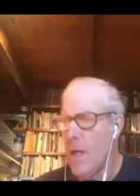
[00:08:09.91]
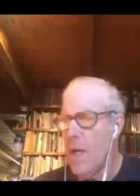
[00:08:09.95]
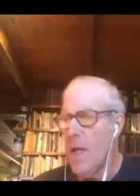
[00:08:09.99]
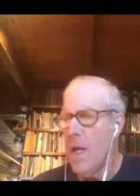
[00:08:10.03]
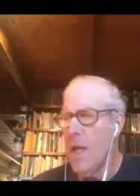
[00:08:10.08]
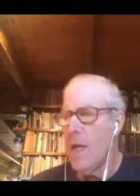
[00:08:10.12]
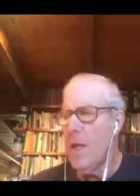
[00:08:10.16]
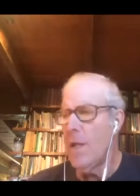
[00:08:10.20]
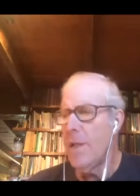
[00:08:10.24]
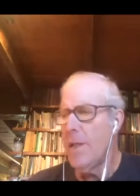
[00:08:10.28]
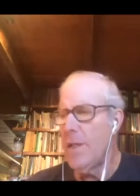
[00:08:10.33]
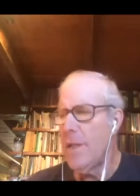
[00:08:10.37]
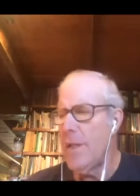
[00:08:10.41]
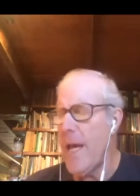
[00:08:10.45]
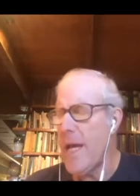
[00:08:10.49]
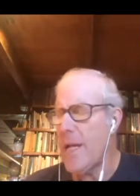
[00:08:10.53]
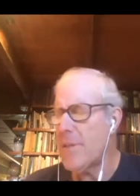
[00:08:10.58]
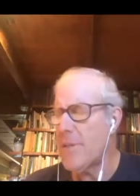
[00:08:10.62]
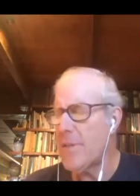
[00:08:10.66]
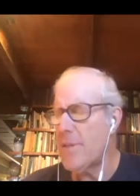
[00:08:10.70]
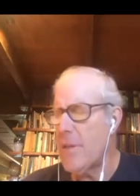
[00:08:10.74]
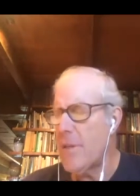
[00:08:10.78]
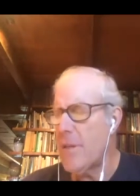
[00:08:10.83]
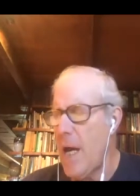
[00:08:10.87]
next
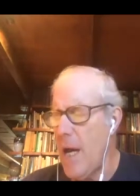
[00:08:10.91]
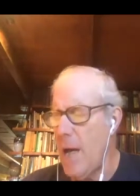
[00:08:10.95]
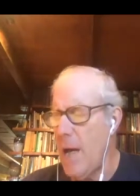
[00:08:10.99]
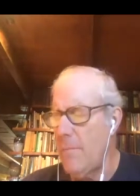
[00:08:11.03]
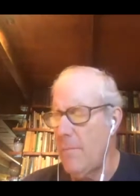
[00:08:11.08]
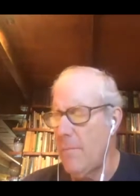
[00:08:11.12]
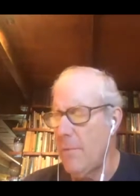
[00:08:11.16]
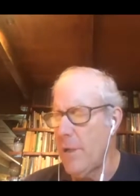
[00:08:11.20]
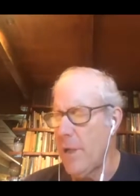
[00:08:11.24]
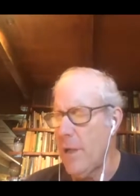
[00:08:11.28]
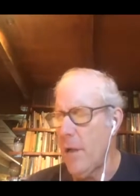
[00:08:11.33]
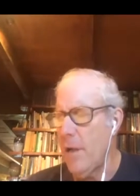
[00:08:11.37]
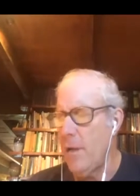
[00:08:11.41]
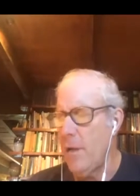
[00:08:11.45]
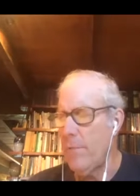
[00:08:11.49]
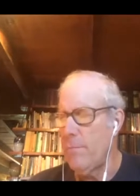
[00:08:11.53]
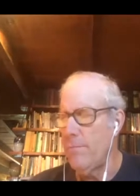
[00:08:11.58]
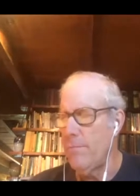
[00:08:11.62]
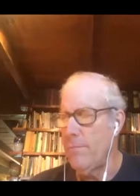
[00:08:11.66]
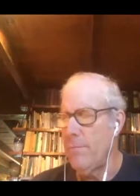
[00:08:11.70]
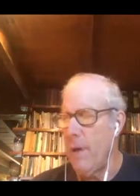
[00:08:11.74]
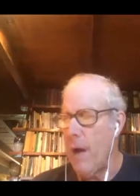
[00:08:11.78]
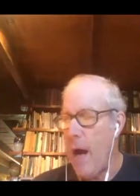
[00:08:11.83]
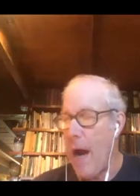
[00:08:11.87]
um, little
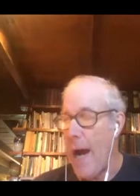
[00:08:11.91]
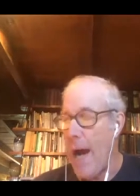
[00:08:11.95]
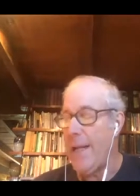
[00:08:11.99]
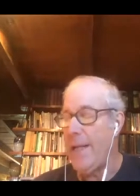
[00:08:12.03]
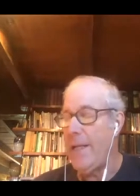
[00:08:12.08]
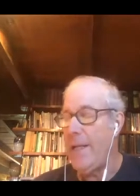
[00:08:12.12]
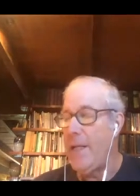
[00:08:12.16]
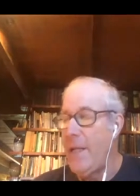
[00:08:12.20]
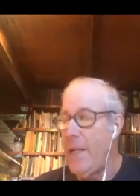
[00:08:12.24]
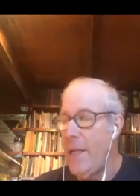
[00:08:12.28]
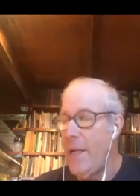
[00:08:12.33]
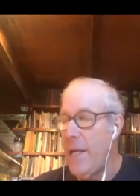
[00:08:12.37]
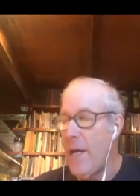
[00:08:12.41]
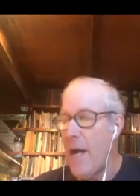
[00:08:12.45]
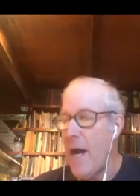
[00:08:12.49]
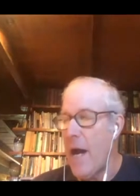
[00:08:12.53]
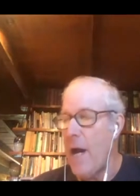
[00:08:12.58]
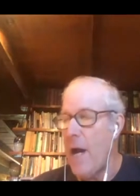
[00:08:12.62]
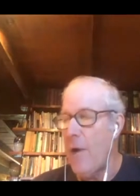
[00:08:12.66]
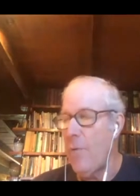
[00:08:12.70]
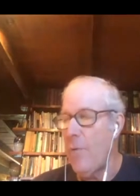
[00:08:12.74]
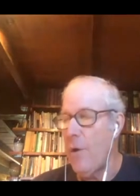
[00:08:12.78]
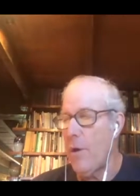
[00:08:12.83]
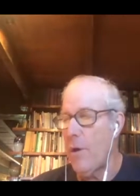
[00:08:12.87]
idea
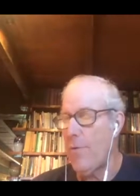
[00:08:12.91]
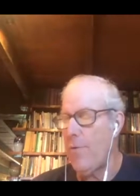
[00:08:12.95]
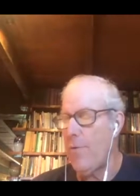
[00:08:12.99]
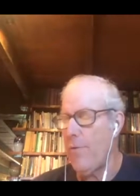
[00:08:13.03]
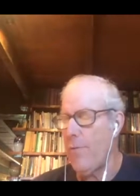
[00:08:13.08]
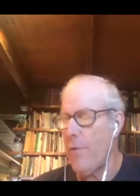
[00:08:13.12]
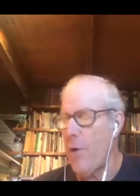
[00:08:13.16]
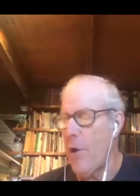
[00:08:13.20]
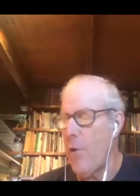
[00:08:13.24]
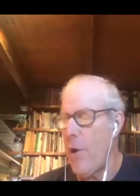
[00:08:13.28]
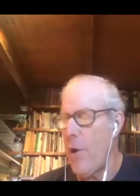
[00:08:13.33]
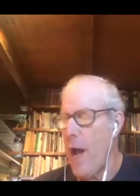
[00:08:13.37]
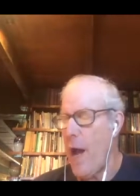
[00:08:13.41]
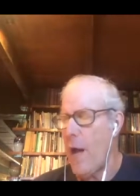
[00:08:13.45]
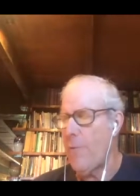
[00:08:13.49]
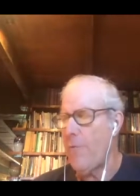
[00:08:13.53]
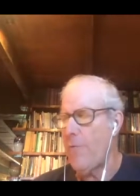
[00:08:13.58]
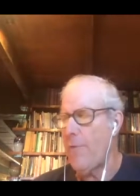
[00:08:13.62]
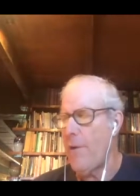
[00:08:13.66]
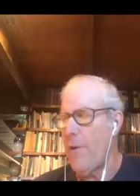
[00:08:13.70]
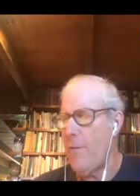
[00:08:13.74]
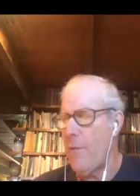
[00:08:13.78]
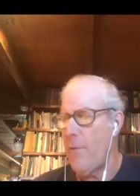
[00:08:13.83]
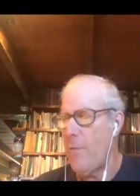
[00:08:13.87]
I want to throw out
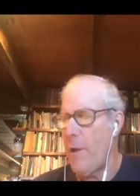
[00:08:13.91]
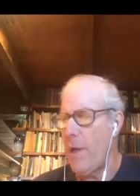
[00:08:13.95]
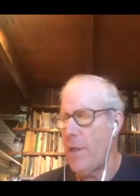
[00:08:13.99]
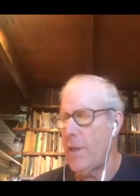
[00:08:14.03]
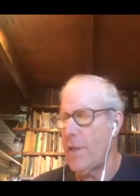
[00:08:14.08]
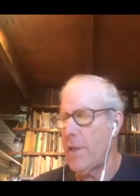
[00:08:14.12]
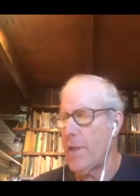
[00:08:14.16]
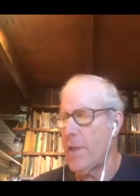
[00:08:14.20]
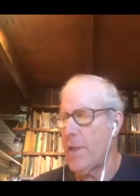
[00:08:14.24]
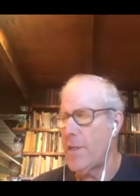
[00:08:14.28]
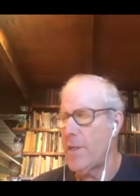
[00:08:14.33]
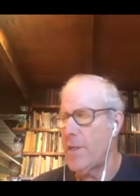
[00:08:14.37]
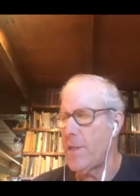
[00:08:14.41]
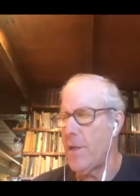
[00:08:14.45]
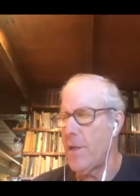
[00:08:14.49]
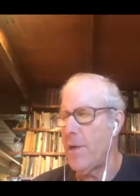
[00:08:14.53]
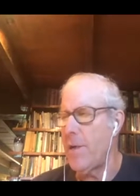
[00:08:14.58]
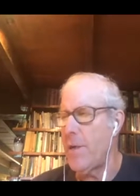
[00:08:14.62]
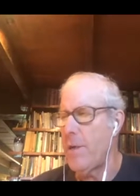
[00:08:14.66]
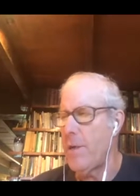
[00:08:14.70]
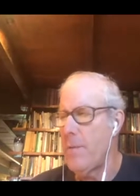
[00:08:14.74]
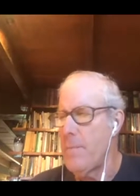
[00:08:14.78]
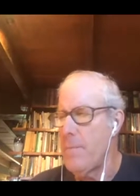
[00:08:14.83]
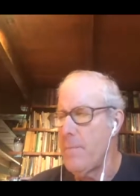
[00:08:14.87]
for everybody to
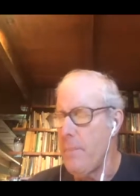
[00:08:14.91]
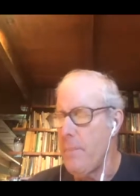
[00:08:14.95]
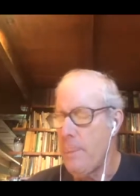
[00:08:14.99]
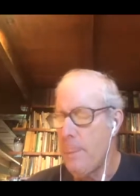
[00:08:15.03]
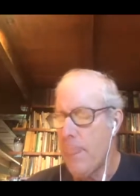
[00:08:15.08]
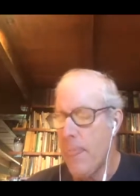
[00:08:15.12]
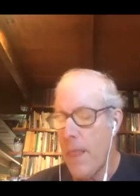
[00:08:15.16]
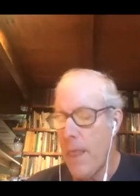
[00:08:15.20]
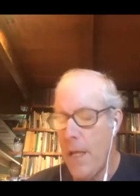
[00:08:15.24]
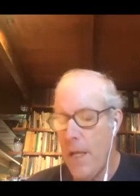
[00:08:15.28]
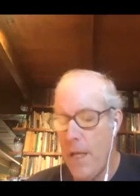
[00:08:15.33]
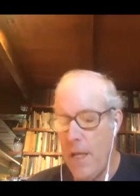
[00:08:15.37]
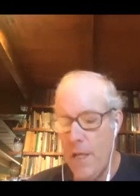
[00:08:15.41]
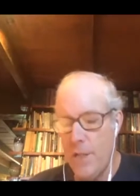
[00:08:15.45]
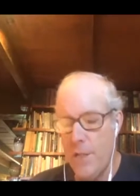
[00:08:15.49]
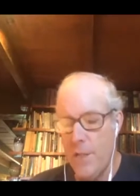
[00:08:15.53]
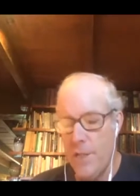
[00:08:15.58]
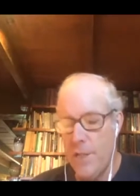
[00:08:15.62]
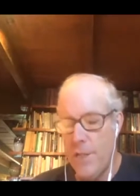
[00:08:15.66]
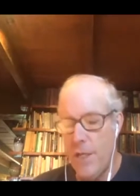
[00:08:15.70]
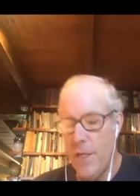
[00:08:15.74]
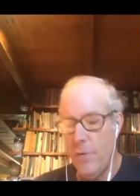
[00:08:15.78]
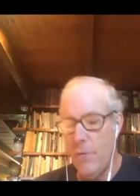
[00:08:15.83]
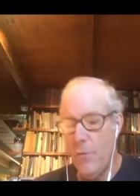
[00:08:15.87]
consider is
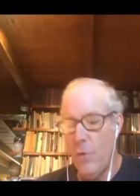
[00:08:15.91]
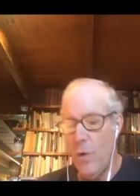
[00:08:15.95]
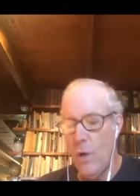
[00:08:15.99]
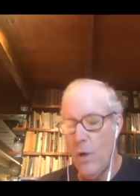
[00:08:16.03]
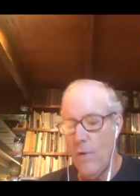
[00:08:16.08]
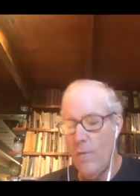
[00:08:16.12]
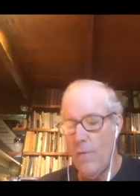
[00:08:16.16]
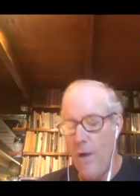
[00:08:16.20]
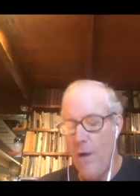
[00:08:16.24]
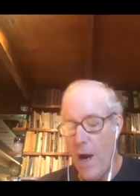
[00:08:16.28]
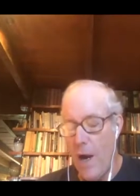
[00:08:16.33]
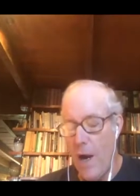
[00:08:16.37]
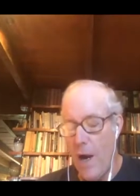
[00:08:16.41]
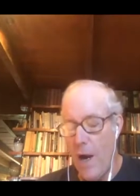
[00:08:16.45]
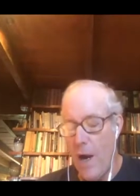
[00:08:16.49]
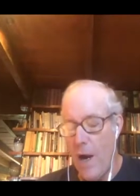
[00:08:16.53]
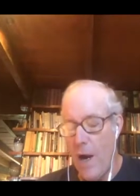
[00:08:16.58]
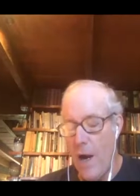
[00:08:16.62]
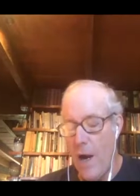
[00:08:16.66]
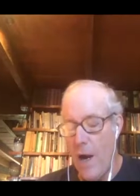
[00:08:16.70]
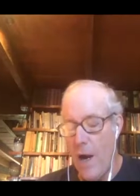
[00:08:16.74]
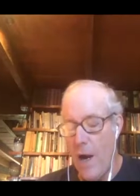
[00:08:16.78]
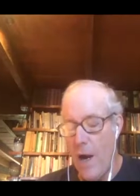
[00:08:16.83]
that one of our